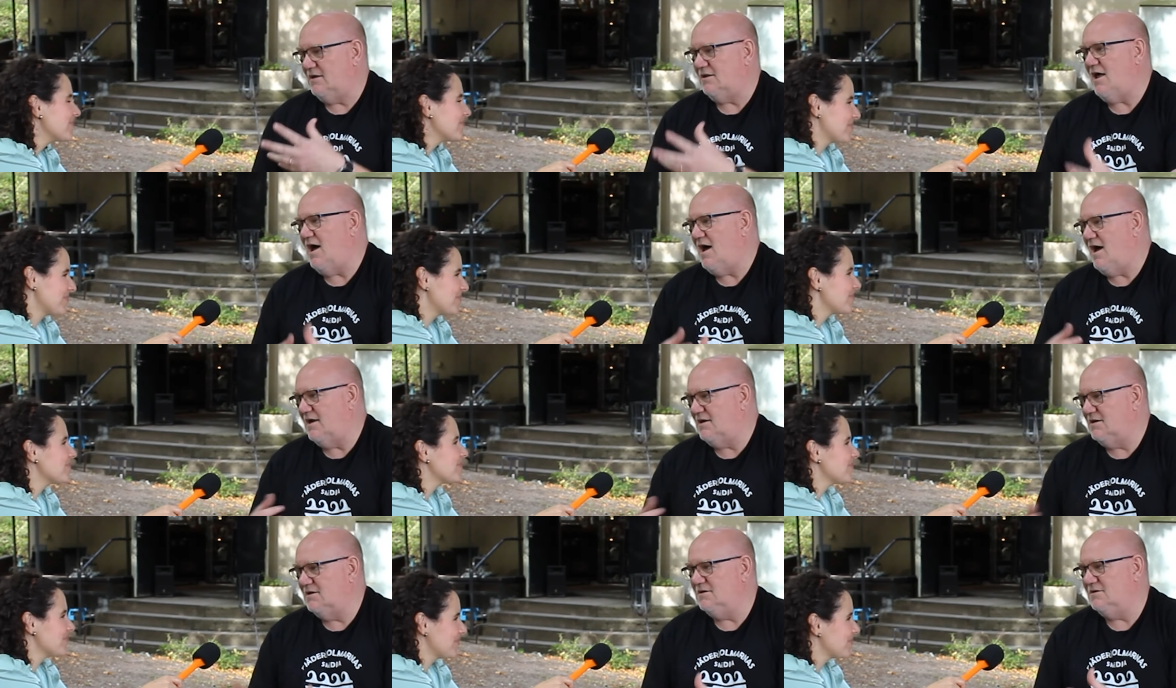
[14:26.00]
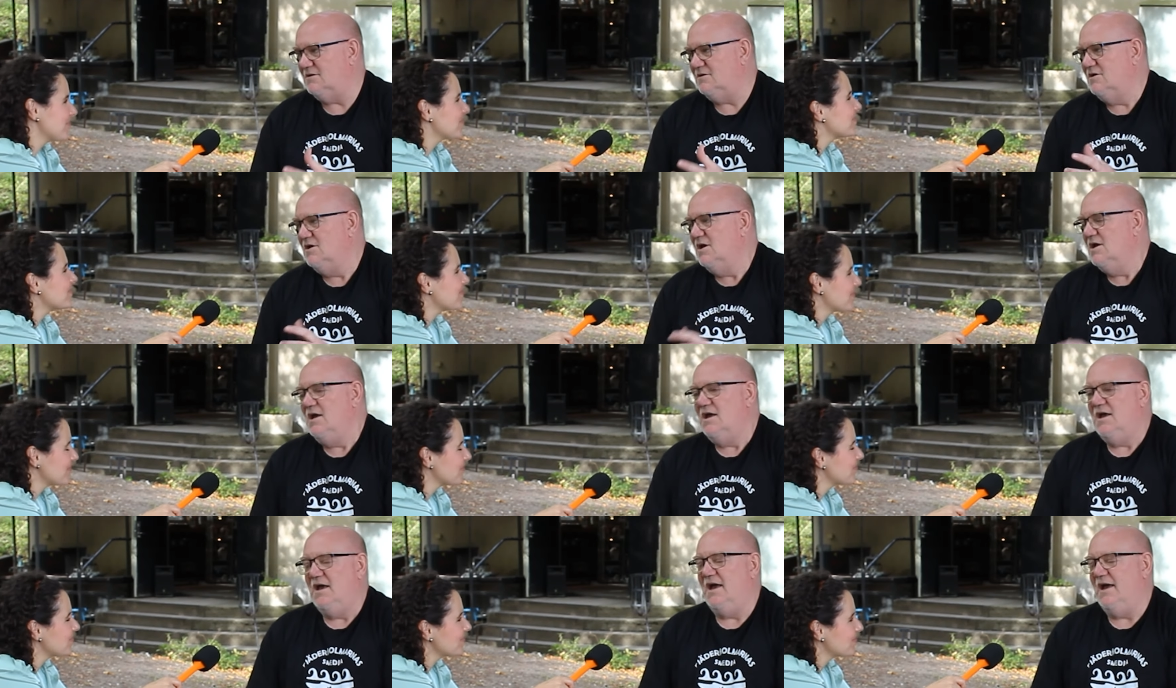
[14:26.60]
Speaker 1: a lot and
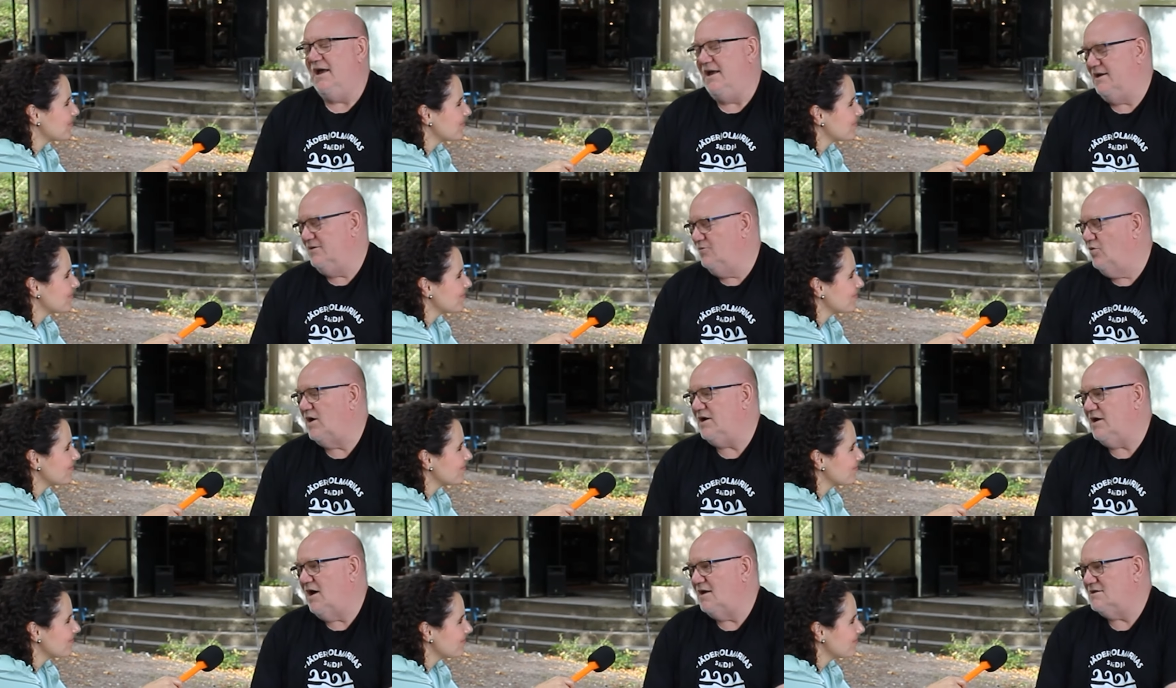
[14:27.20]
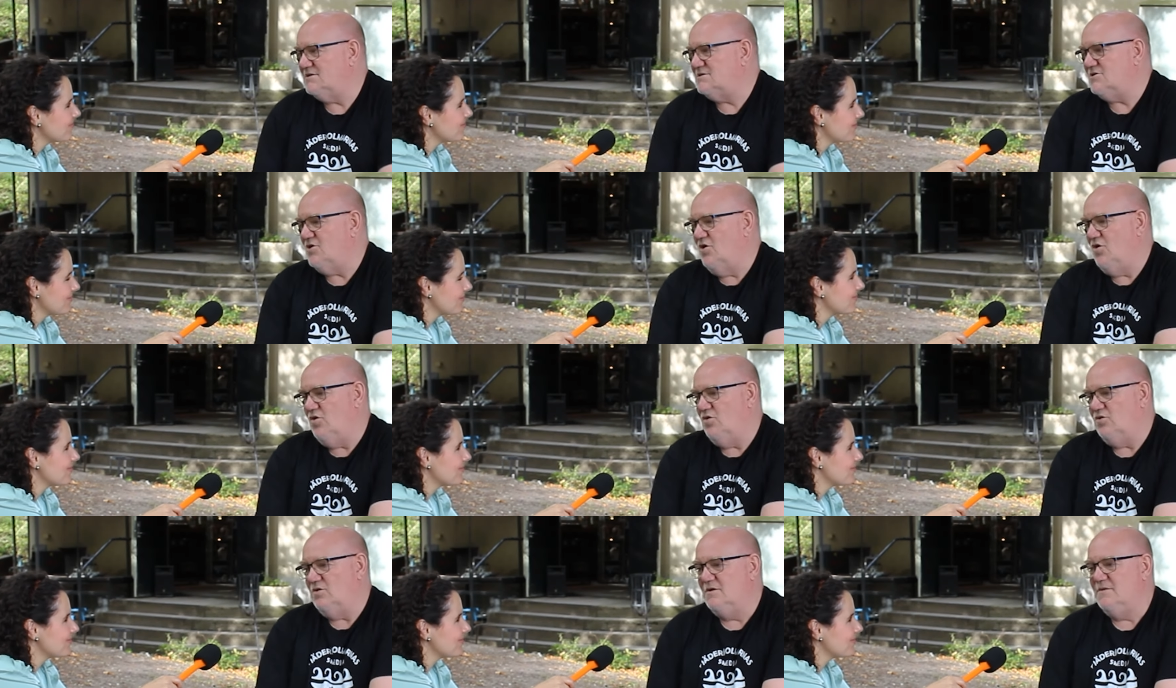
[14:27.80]
and whatnot.
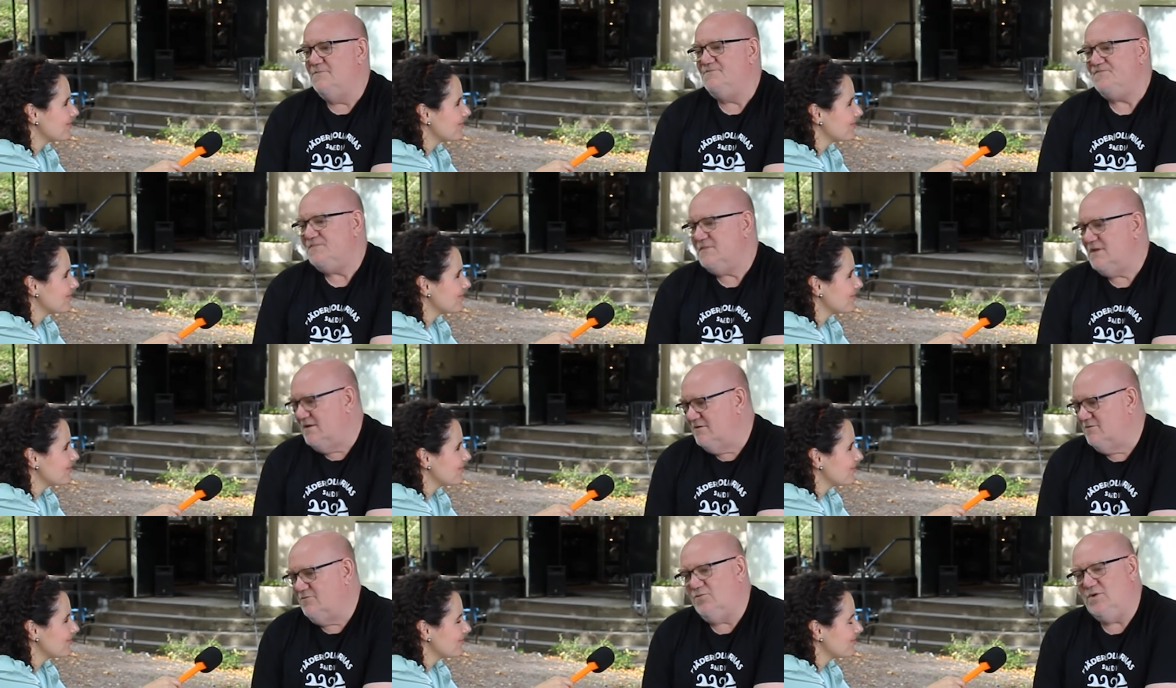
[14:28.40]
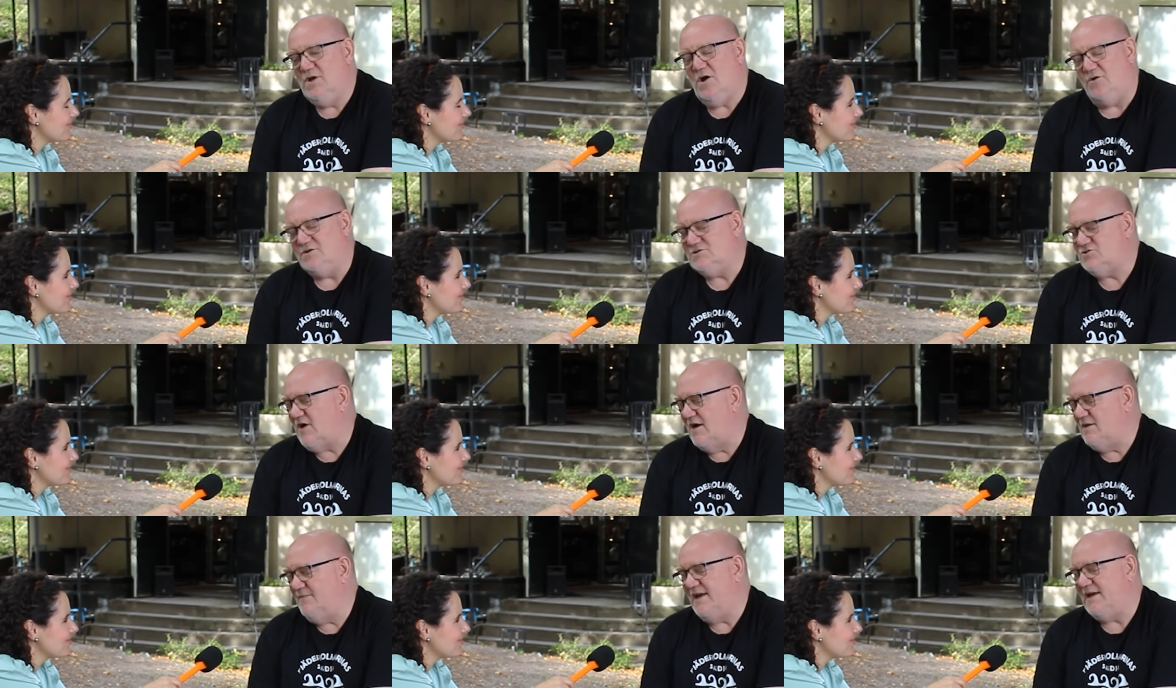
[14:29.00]
So we always
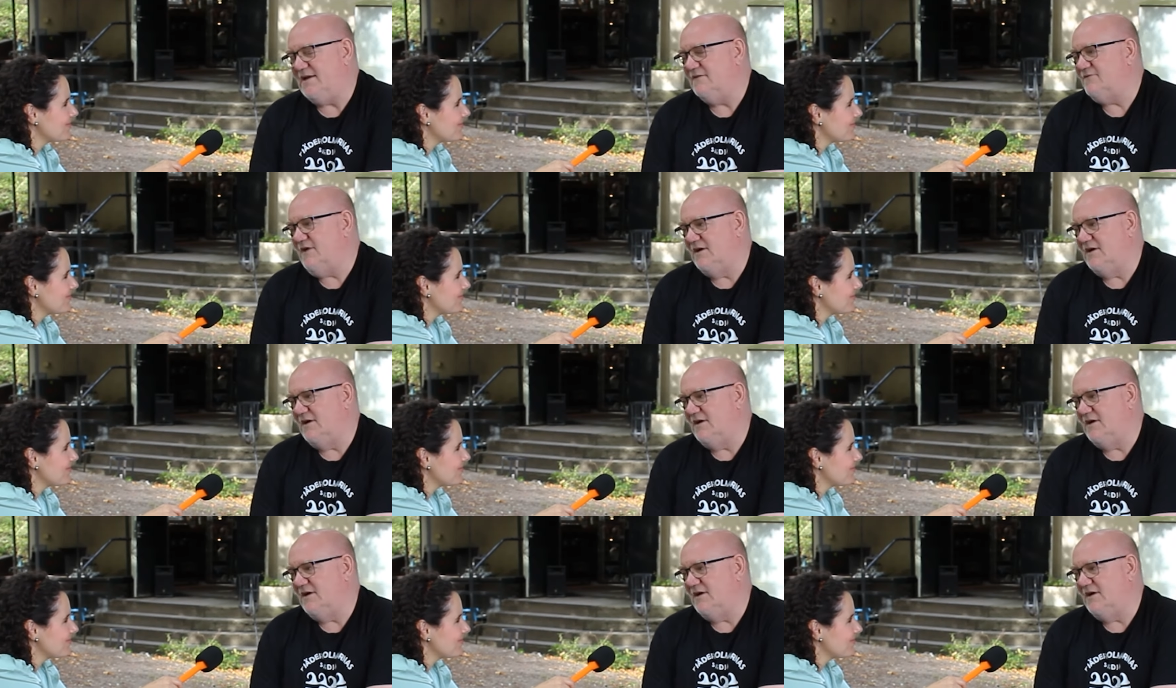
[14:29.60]
try to make it